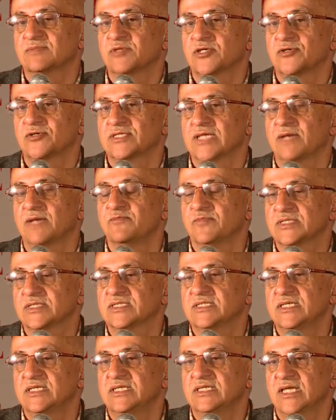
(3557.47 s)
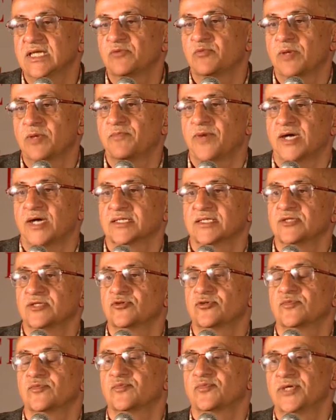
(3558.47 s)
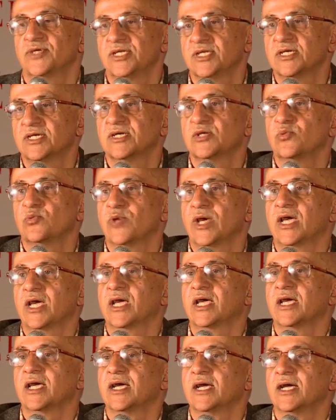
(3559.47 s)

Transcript: because I'm seeing that we are passing through a period where